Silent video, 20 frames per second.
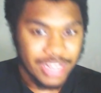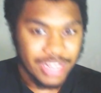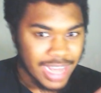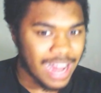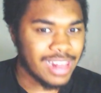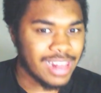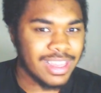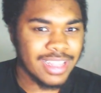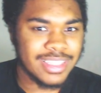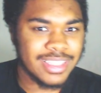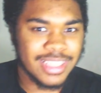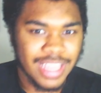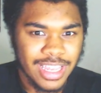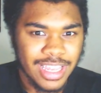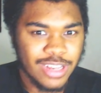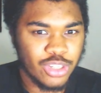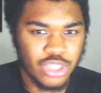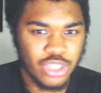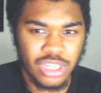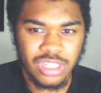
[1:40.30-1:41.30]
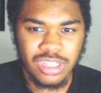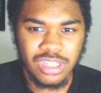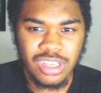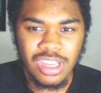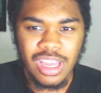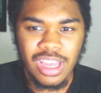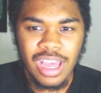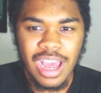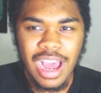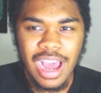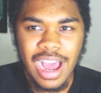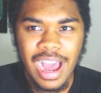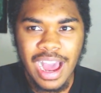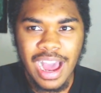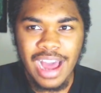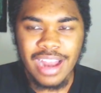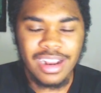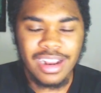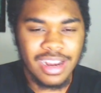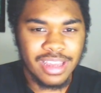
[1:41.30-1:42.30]
gets injured.
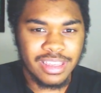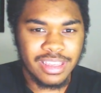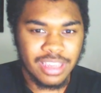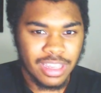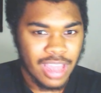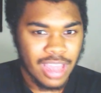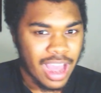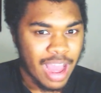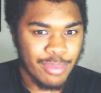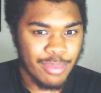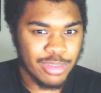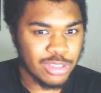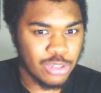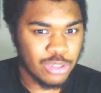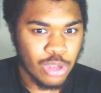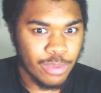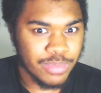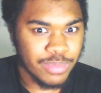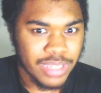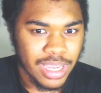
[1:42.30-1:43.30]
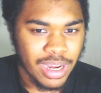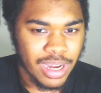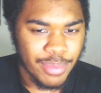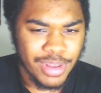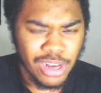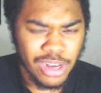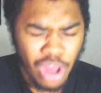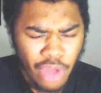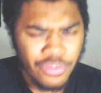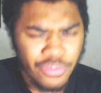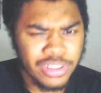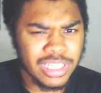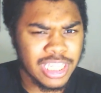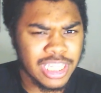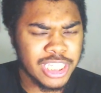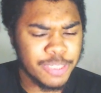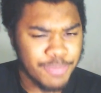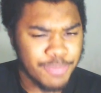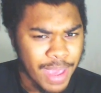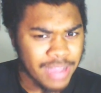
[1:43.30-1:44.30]
And like James comes in. I mean, a lot of us
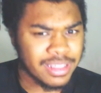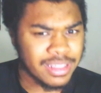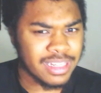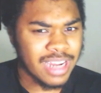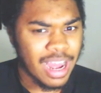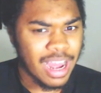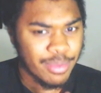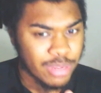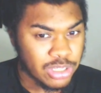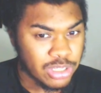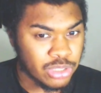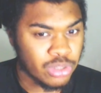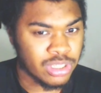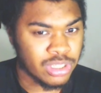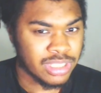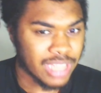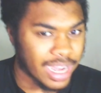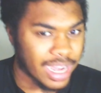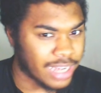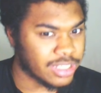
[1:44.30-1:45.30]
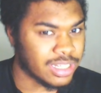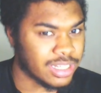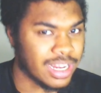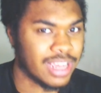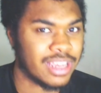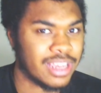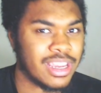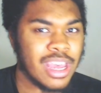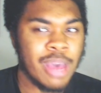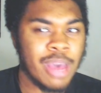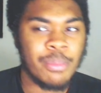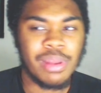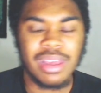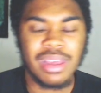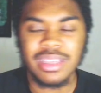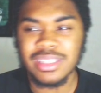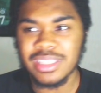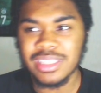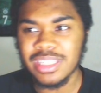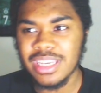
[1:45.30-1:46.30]
expected James to start today, but
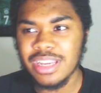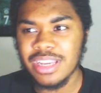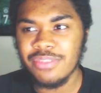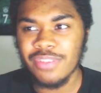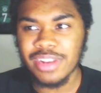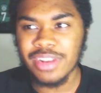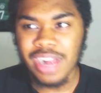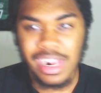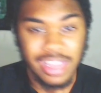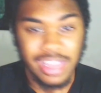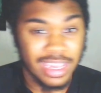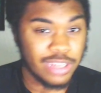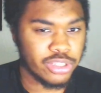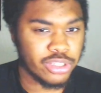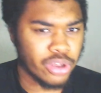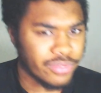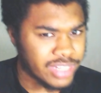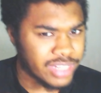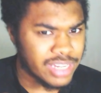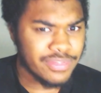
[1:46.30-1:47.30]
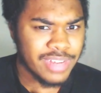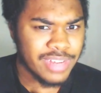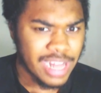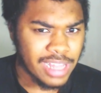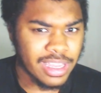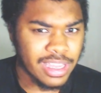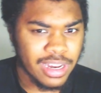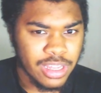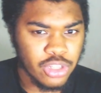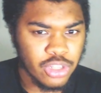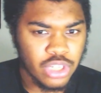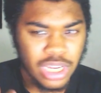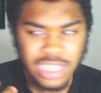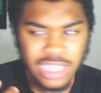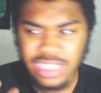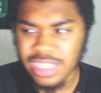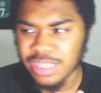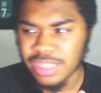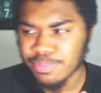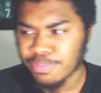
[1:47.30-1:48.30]
like seeing Vidal get injured, obviously Vidal getting injured
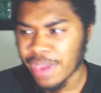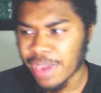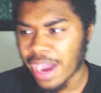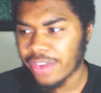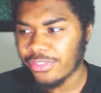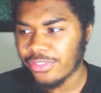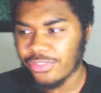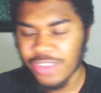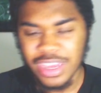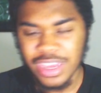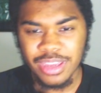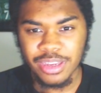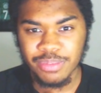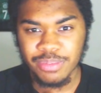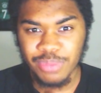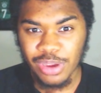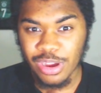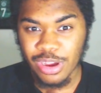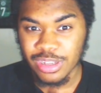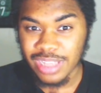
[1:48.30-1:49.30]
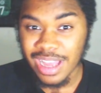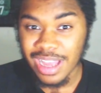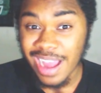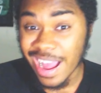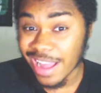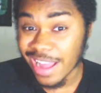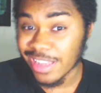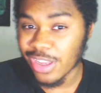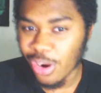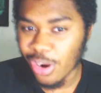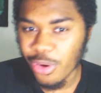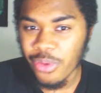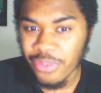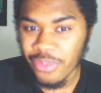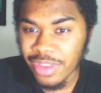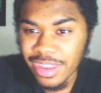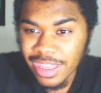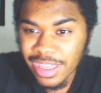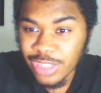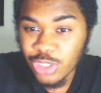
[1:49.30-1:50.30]
is a bad thing because
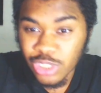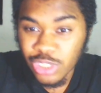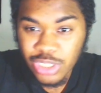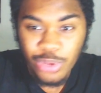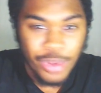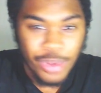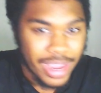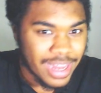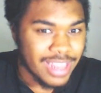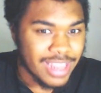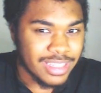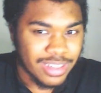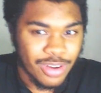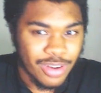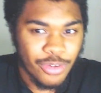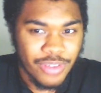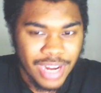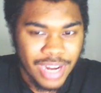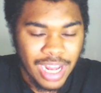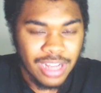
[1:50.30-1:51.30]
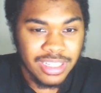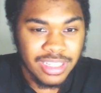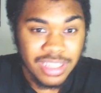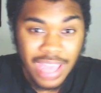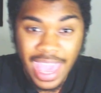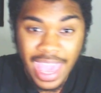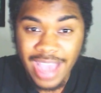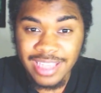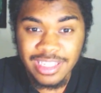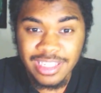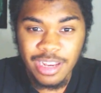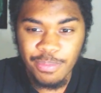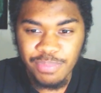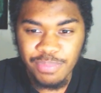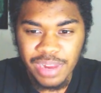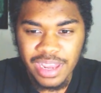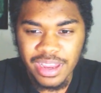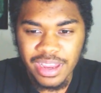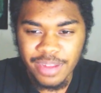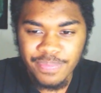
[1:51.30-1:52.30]
it's just the way it is. Vidal is an excellent
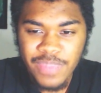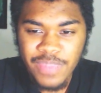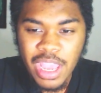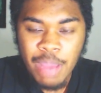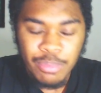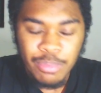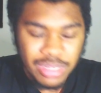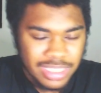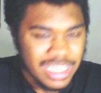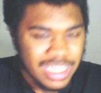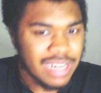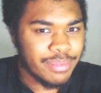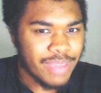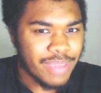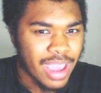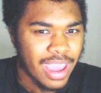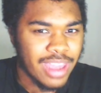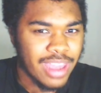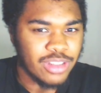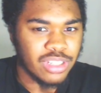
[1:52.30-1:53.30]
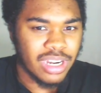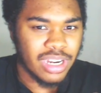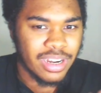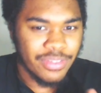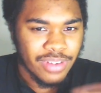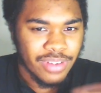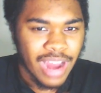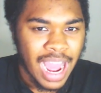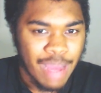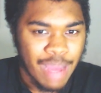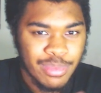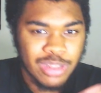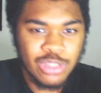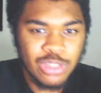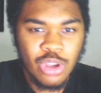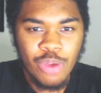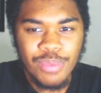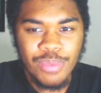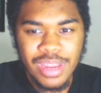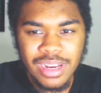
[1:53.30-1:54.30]
player, but seeing him get injured and then James
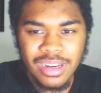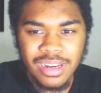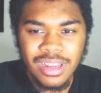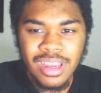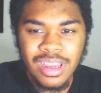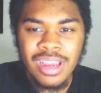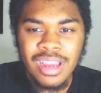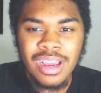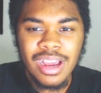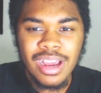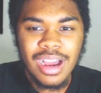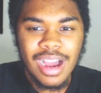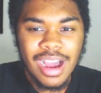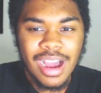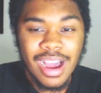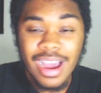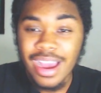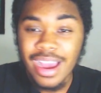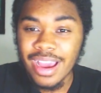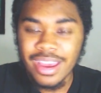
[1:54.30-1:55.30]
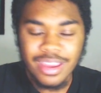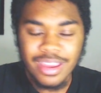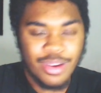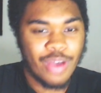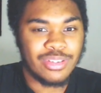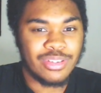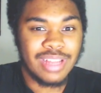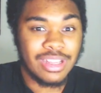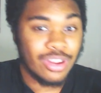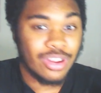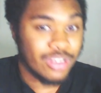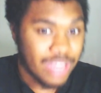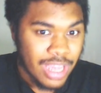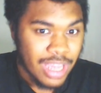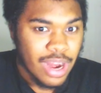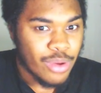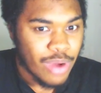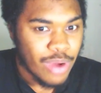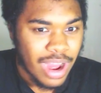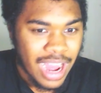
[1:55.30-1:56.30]
come in, I was like, okay,
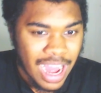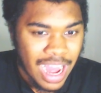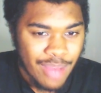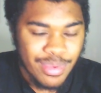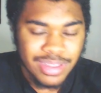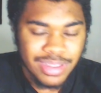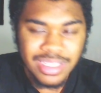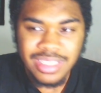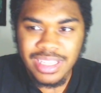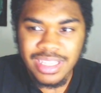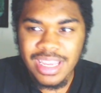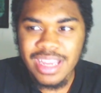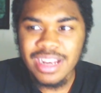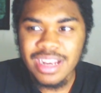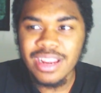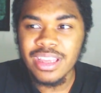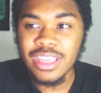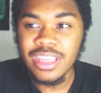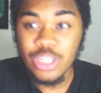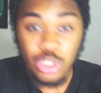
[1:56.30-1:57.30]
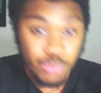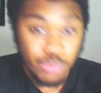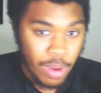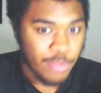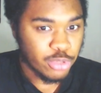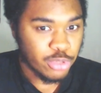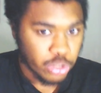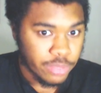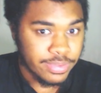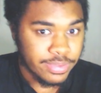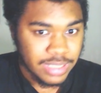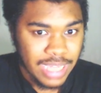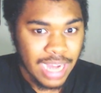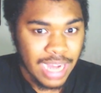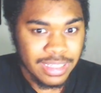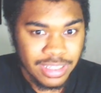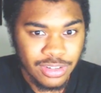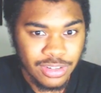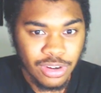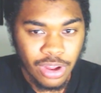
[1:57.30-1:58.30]
James is in. He probably should have
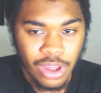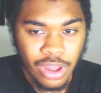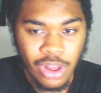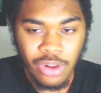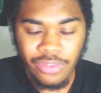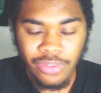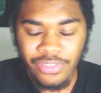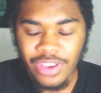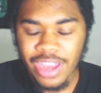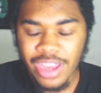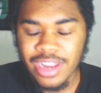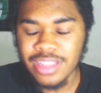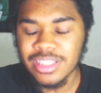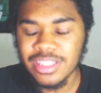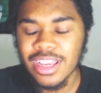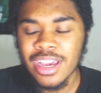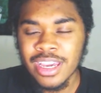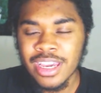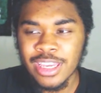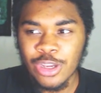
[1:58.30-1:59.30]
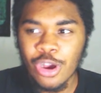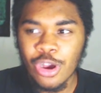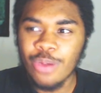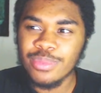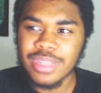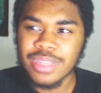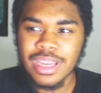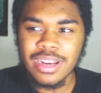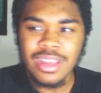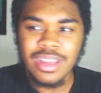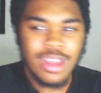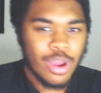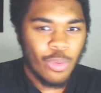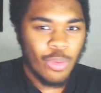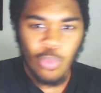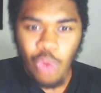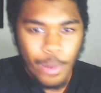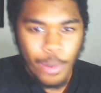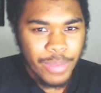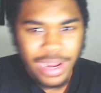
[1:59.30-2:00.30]
started. In all fairness, he comes in.
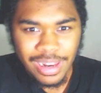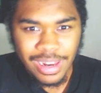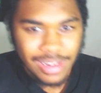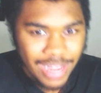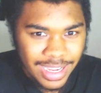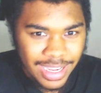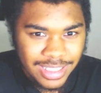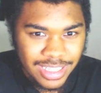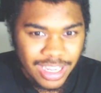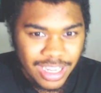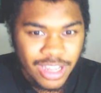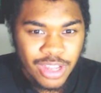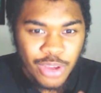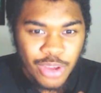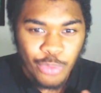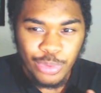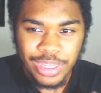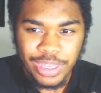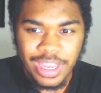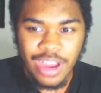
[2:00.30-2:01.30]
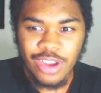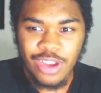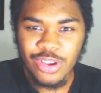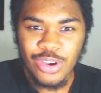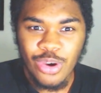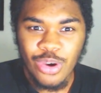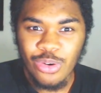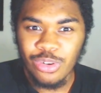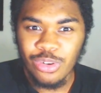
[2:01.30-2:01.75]
1 minute later, we get a goal.